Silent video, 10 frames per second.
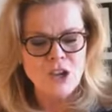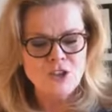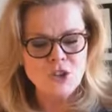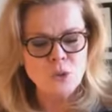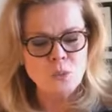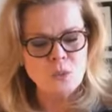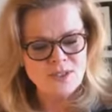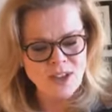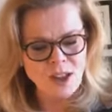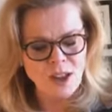So
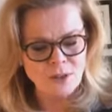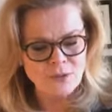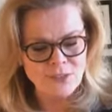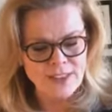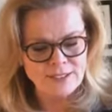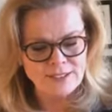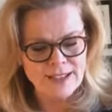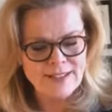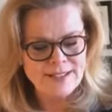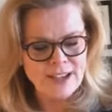resolve that
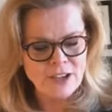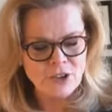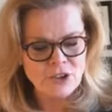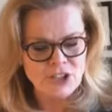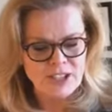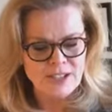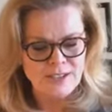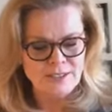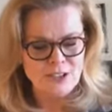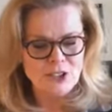less
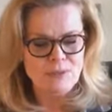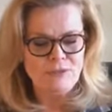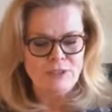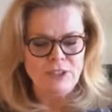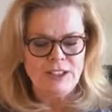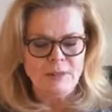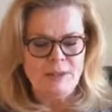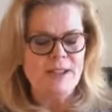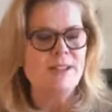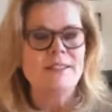energy to be fully
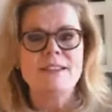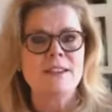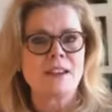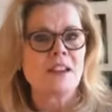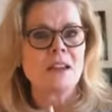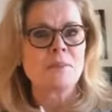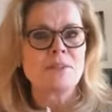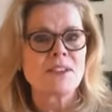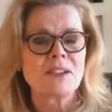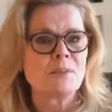committed than 98%
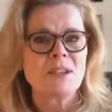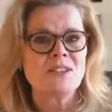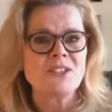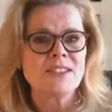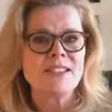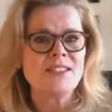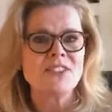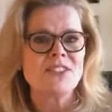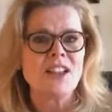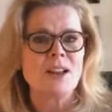committed. Just it's
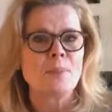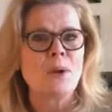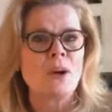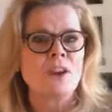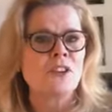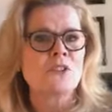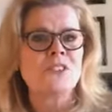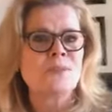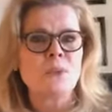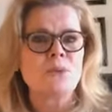just not a part. You
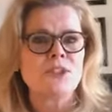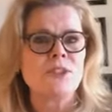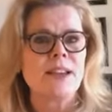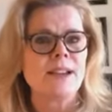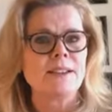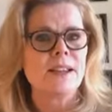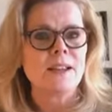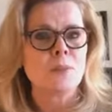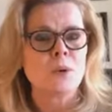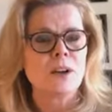just won't do that
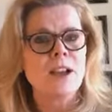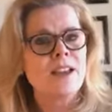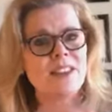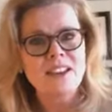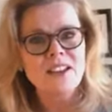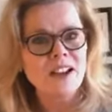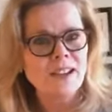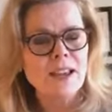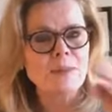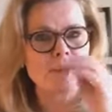anymore. That
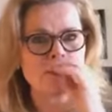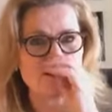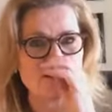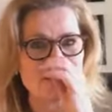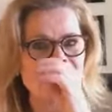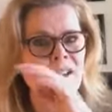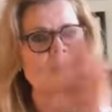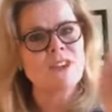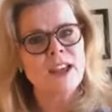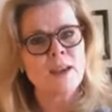98% thing,
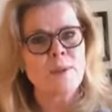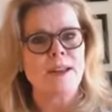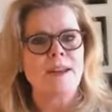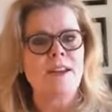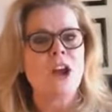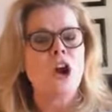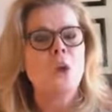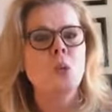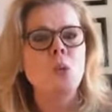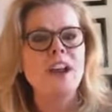forget about it.
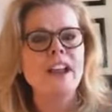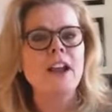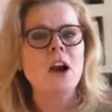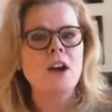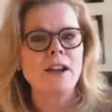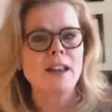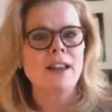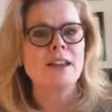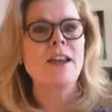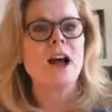We are in
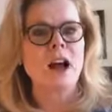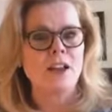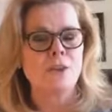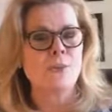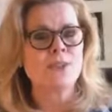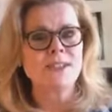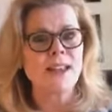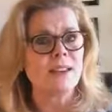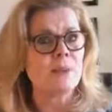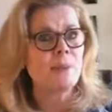it 100%.
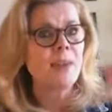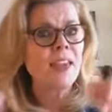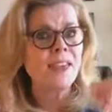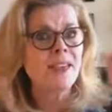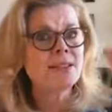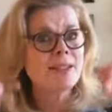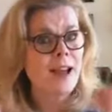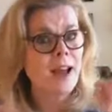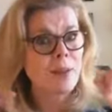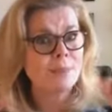Pinkies
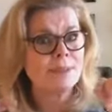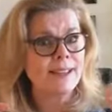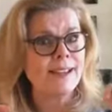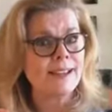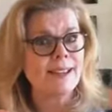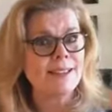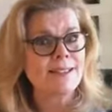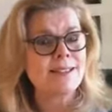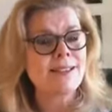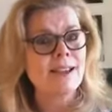up, ladies.